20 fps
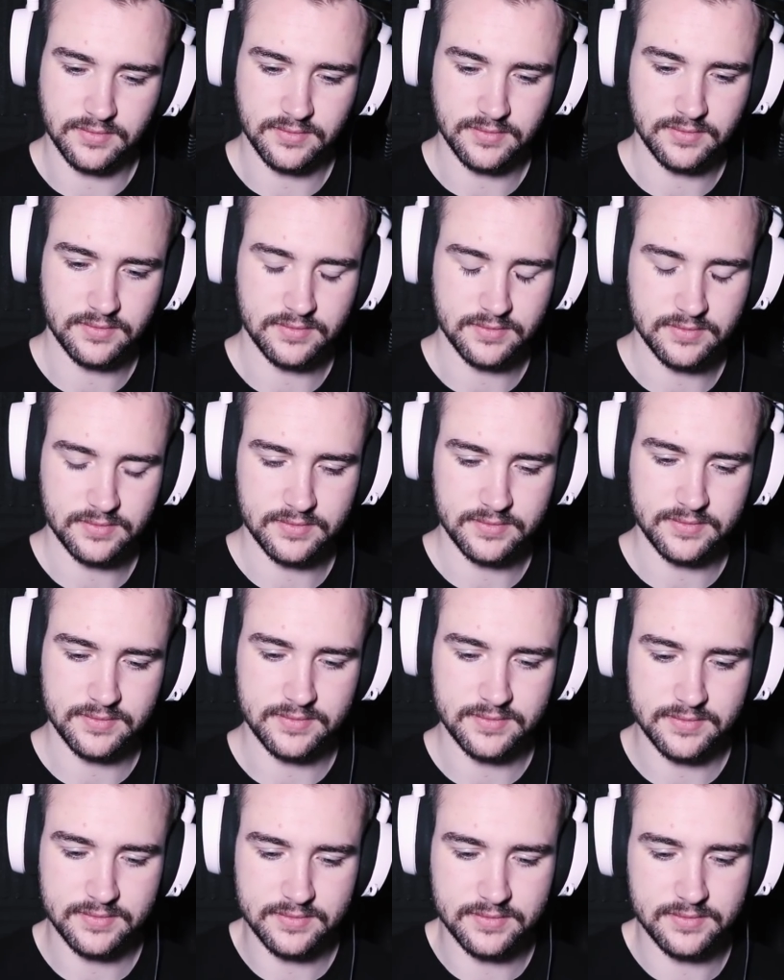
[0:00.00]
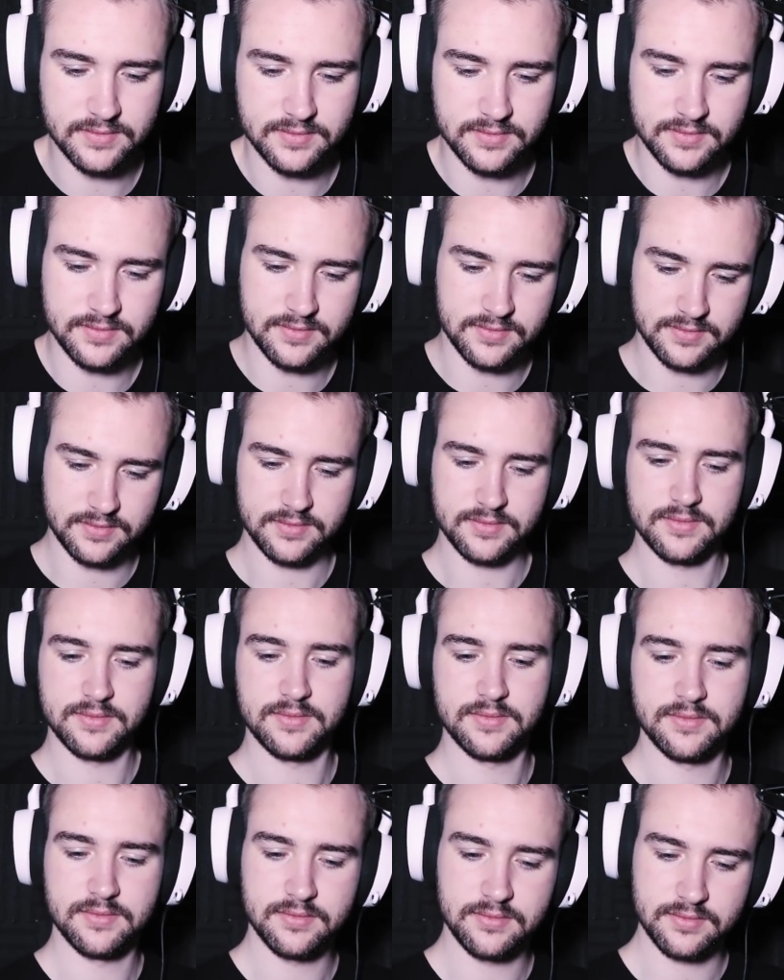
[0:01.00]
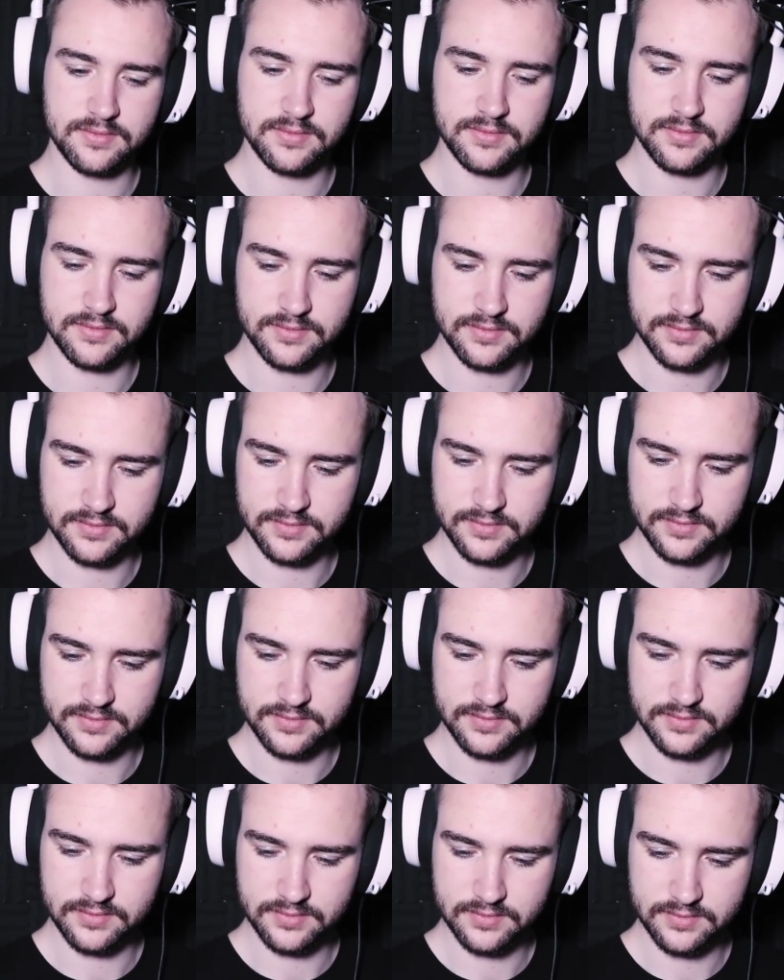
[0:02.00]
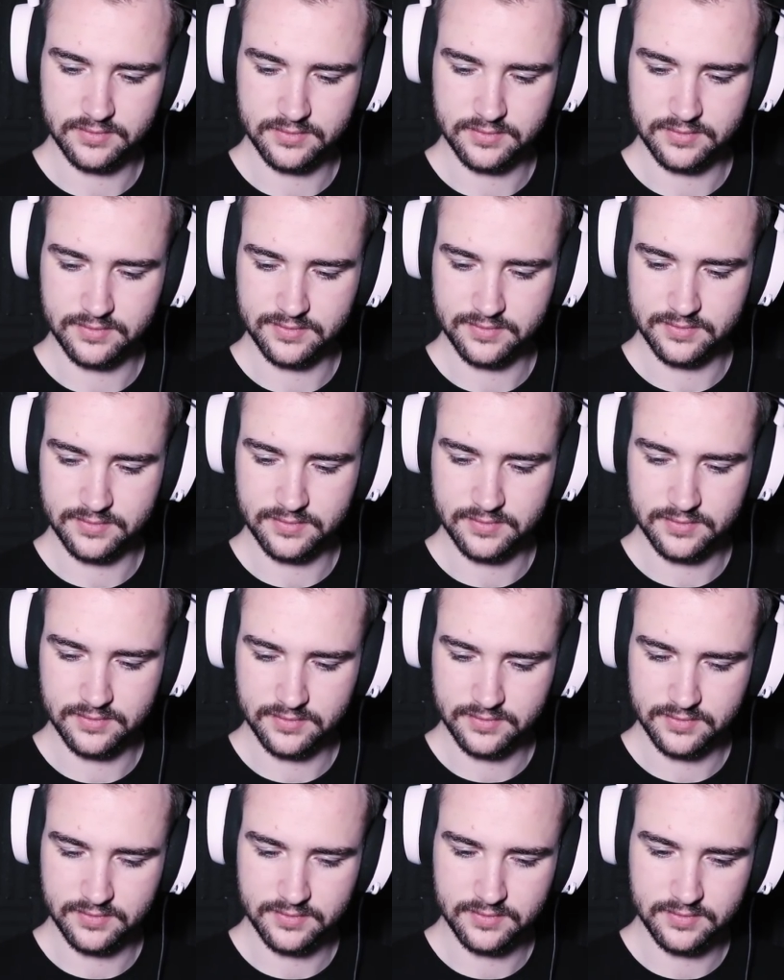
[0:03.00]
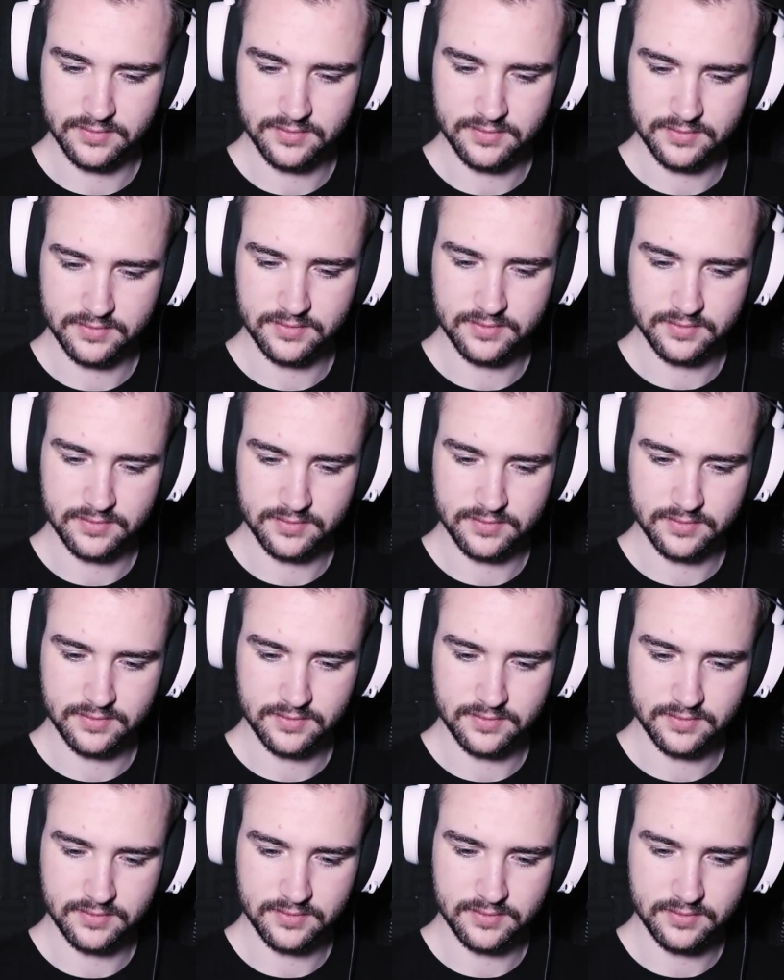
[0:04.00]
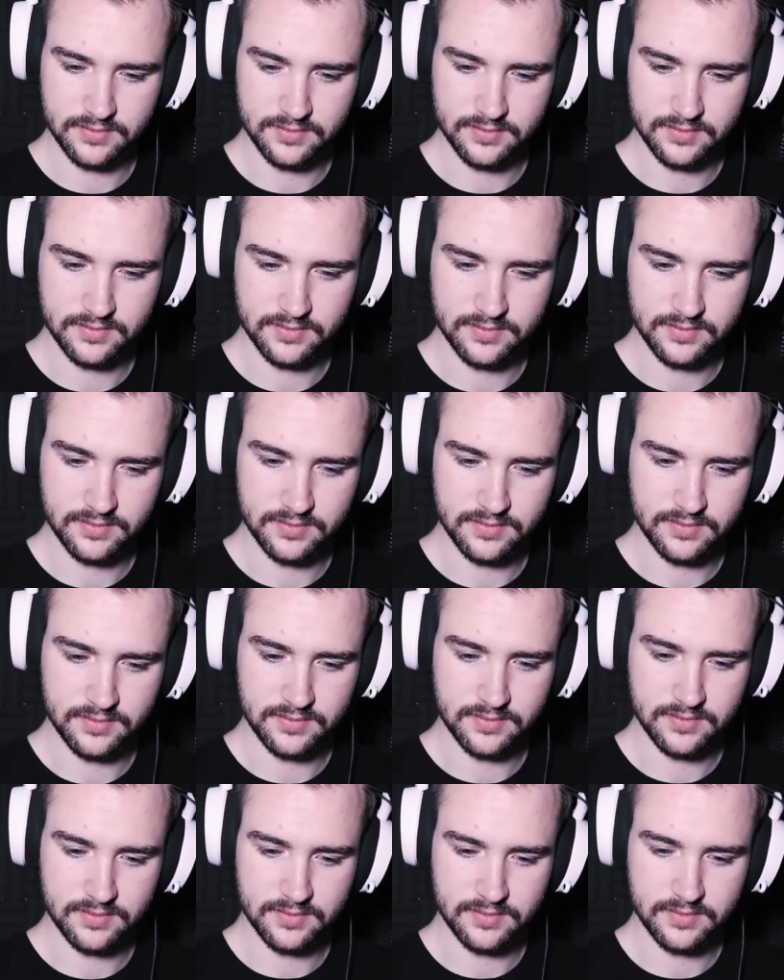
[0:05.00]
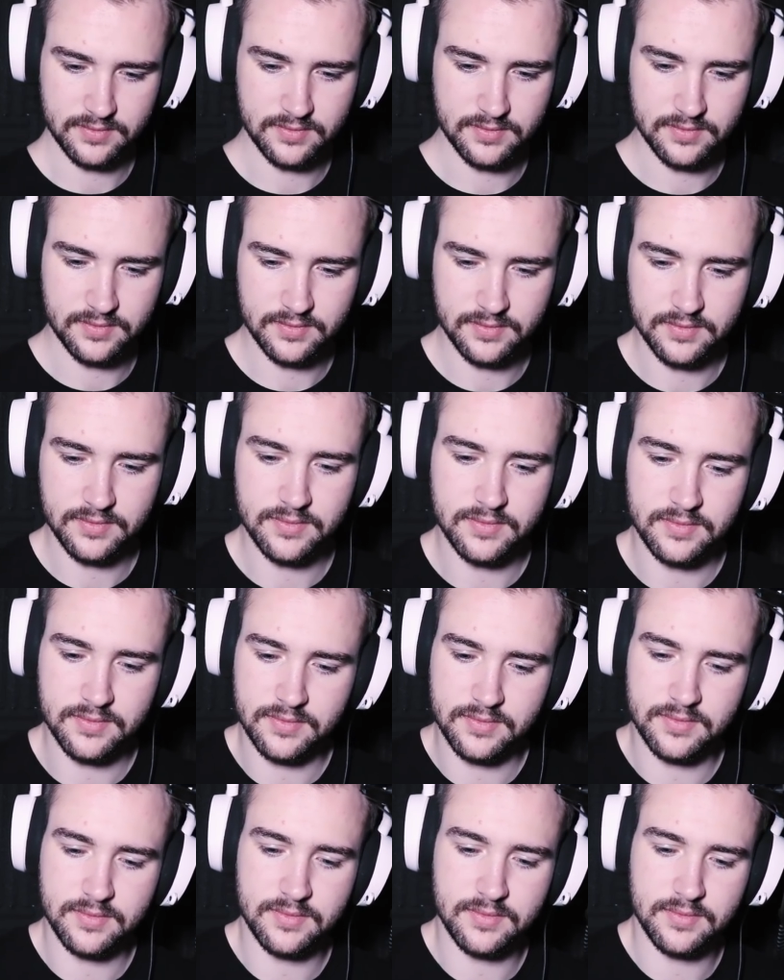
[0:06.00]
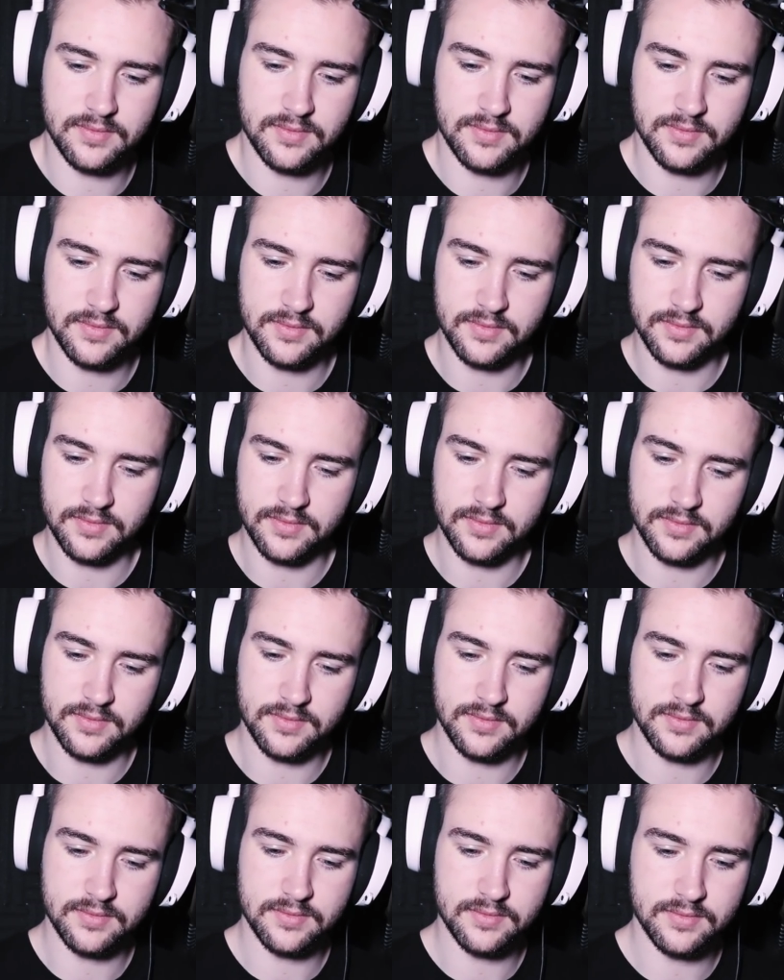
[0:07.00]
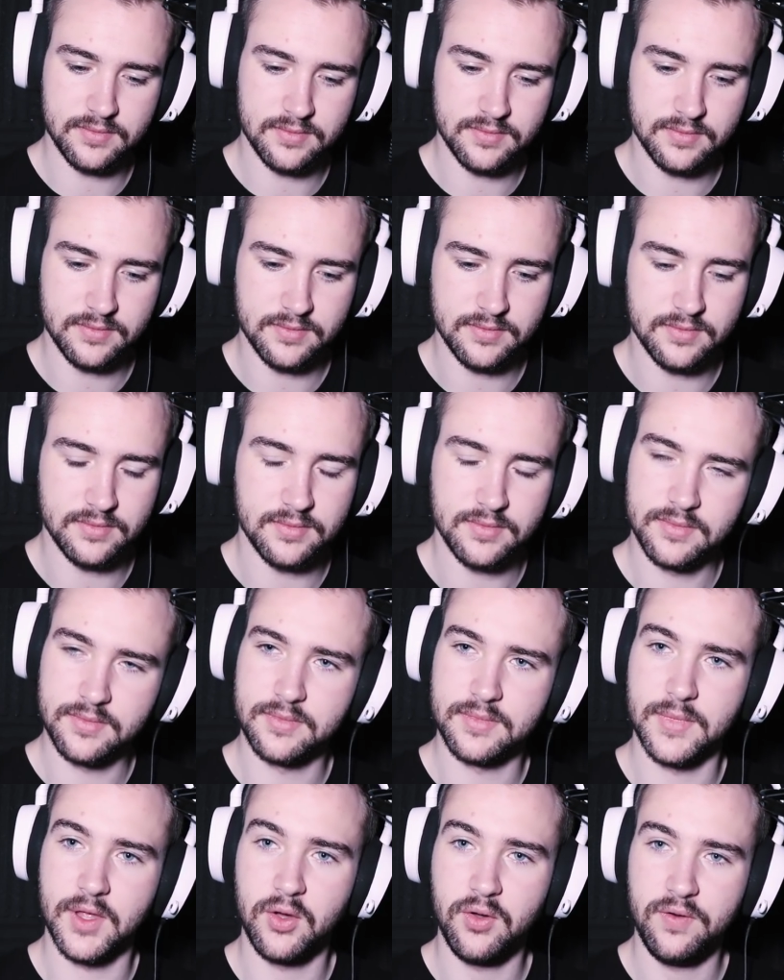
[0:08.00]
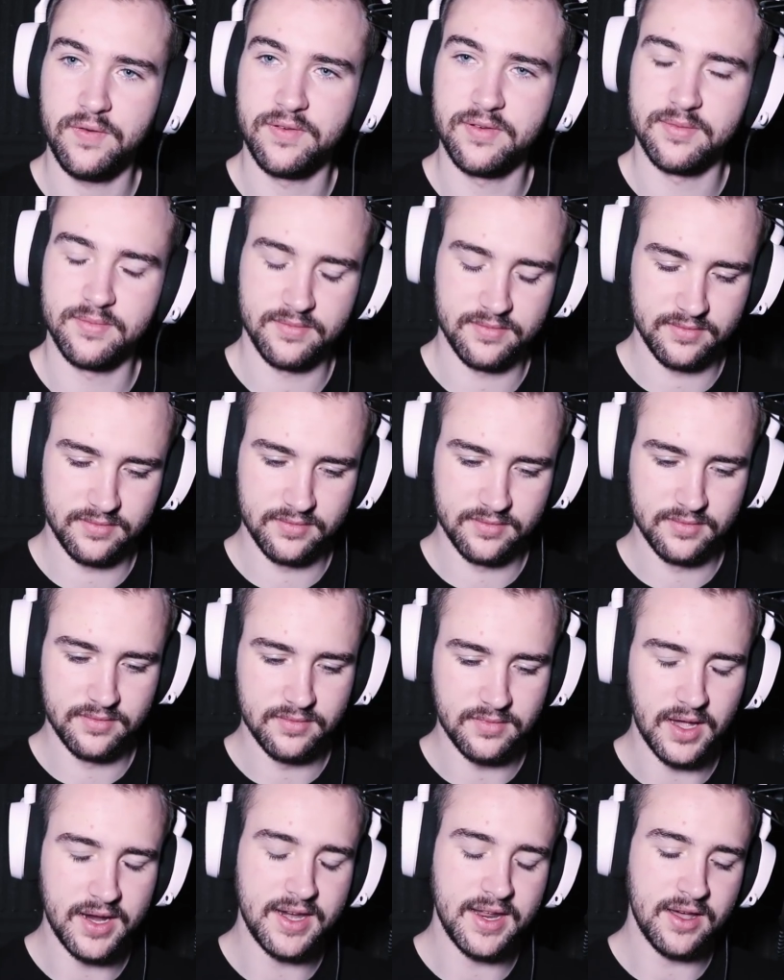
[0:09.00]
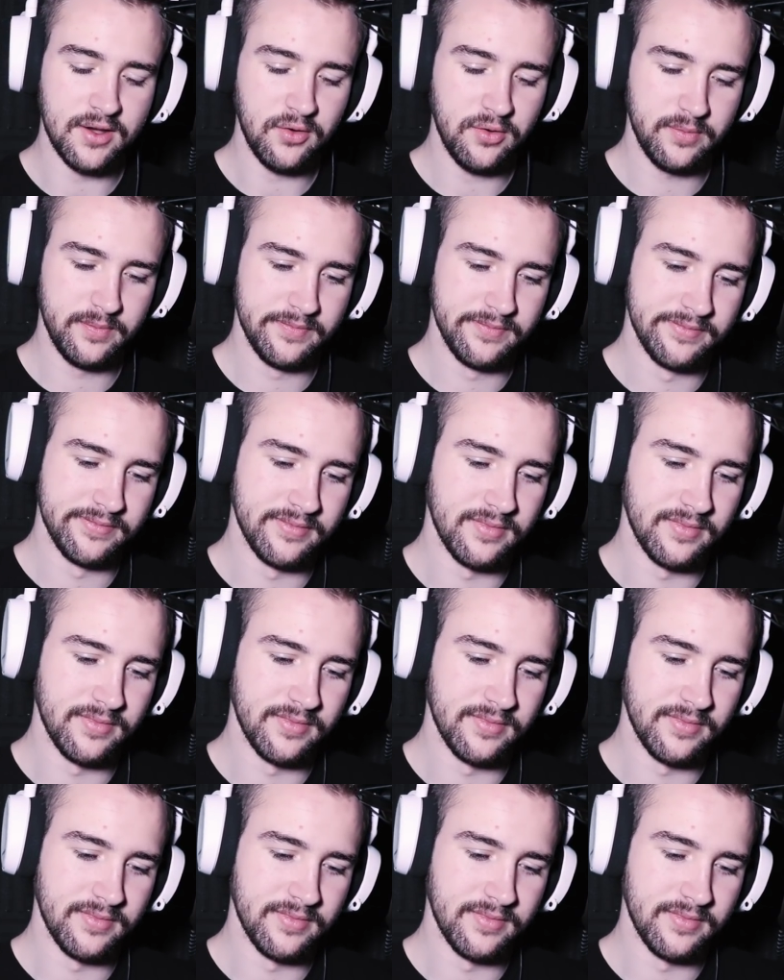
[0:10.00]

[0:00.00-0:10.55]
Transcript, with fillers: So yeah, this is a cover of You Don't Get Me High Anymore by Phantogram, which is one favorite songs, and I might bomb it, so here we go. Oof. I doubt.